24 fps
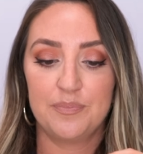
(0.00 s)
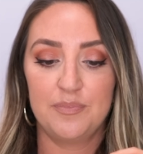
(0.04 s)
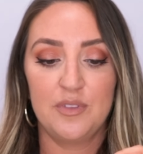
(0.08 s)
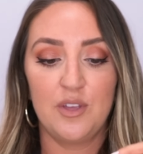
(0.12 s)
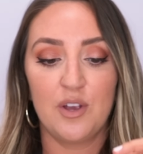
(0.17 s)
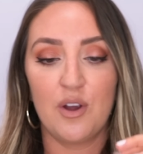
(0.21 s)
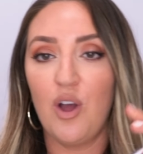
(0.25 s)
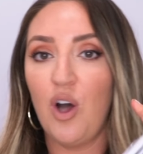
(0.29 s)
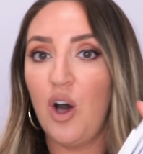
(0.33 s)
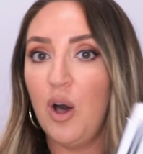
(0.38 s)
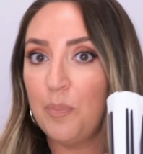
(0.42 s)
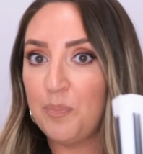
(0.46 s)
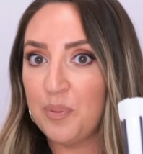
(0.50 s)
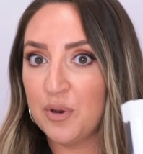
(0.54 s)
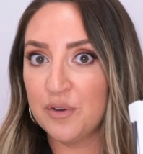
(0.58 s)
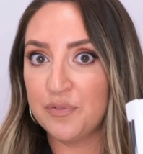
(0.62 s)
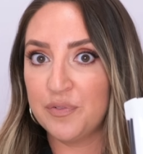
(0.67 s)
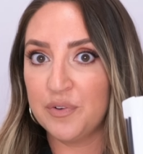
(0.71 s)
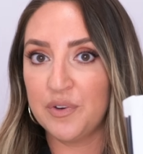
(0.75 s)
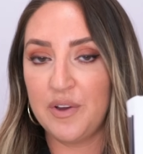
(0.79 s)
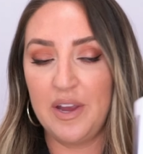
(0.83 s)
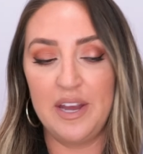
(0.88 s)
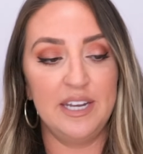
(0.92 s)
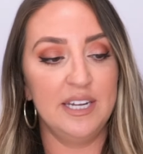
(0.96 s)
they're all
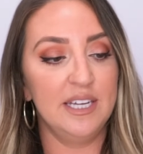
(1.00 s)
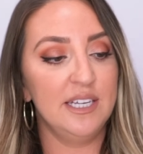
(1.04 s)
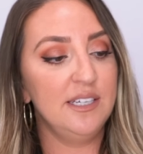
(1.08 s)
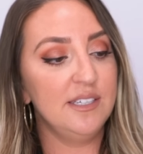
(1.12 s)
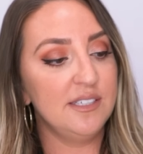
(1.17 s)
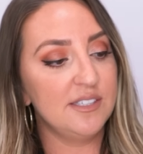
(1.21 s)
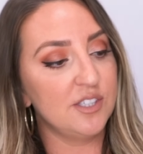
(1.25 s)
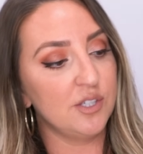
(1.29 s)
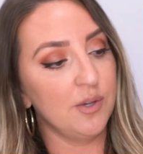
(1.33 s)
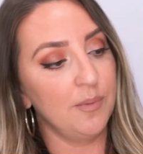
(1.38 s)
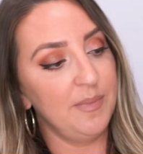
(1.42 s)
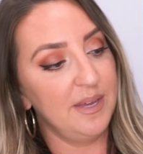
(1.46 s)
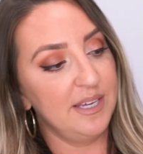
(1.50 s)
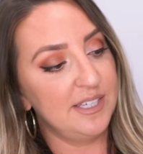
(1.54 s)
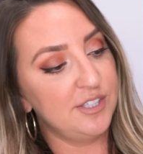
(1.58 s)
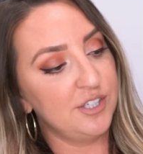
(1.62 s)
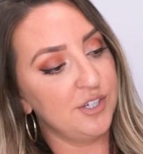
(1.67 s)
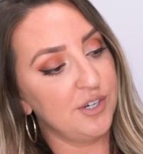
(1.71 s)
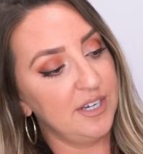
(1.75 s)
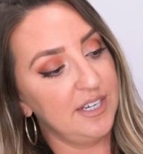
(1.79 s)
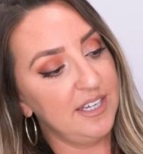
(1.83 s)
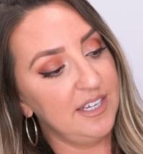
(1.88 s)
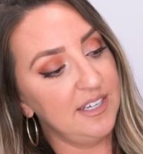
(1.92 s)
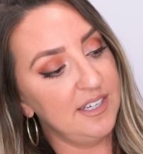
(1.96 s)
perforated, so it makes
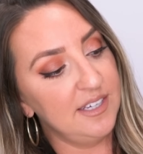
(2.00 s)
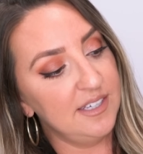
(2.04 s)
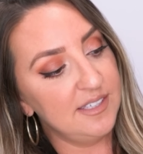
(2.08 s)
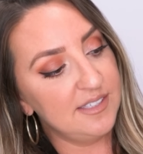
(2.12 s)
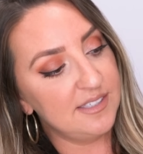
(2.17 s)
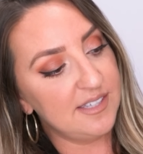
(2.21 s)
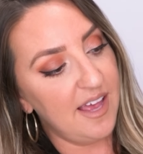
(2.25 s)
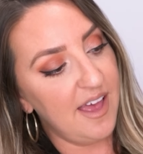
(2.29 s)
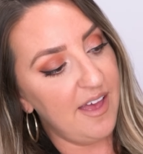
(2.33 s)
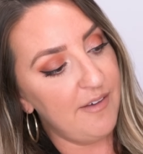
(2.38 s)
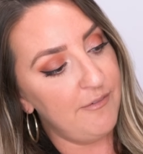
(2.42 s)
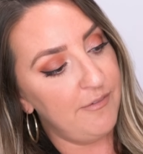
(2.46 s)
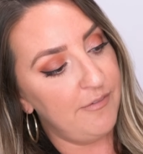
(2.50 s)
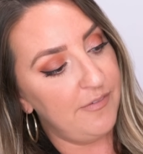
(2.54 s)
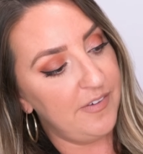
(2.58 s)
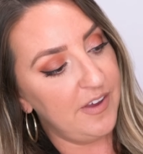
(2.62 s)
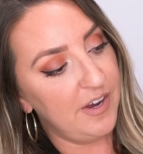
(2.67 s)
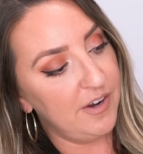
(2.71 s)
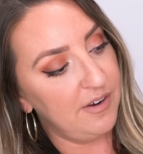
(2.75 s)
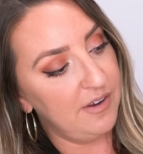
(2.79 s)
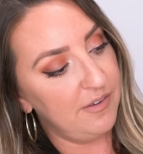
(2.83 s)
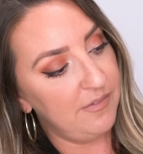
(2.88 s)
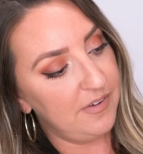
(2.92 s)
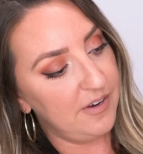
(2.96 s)
your ease
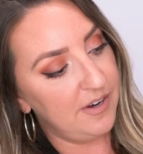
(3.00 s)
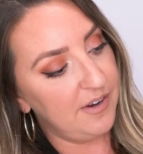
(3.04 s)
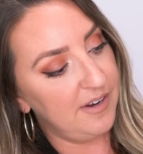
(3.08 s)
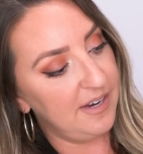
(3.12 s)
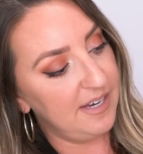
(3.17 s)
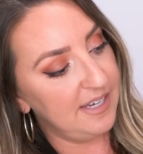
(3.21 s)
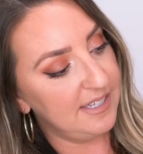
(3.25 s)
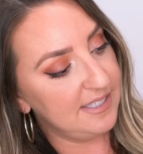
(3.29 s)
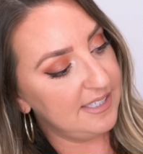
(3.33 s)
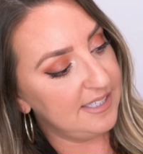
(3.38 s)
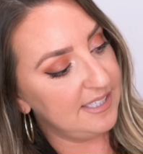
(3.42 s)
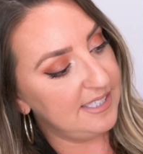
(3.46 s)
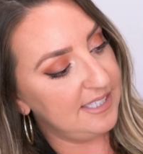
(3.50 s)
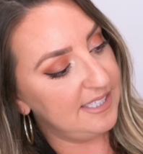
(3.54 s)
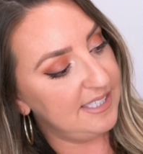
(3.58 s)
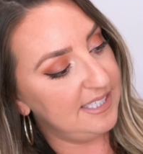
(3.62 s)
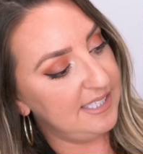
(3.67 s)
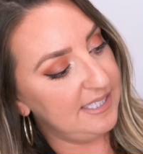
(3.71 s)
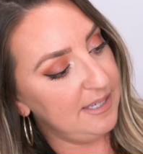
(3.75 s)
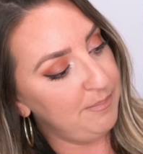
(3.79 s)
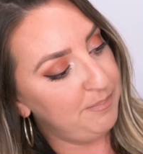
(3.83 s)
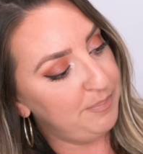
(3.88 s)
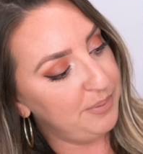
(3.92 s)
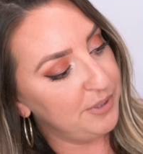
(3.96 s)
very, very
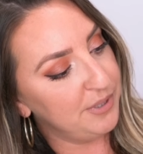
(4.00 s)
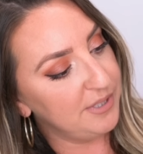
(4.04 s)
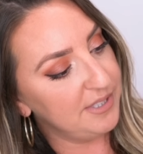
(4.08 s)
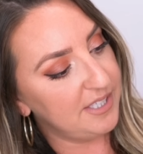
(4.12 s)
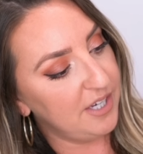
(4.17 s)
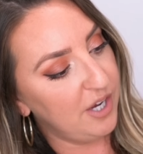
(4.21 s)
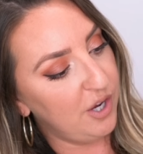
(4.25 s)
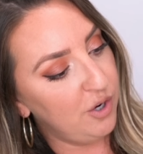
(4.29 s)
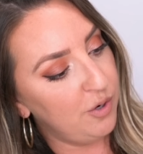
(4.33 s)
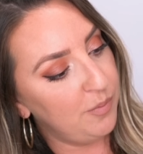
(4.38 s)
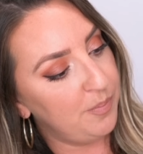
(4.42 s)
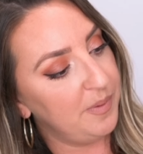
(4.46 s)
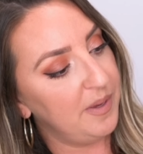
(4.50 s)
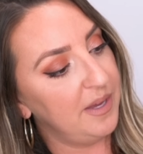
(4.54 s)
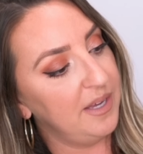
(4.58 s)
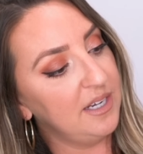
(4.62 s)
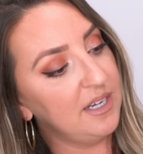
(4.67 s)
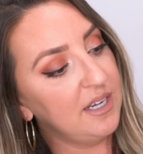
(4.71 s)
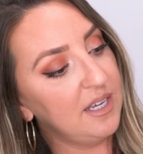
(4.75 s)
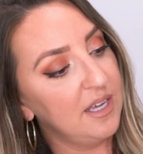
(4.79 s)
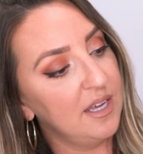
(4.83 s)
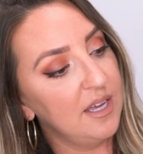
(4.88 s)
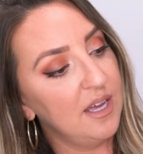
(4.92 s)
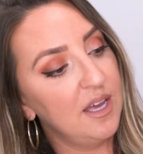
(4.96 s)
simple to
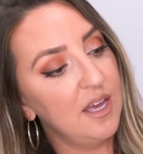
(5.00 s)
open.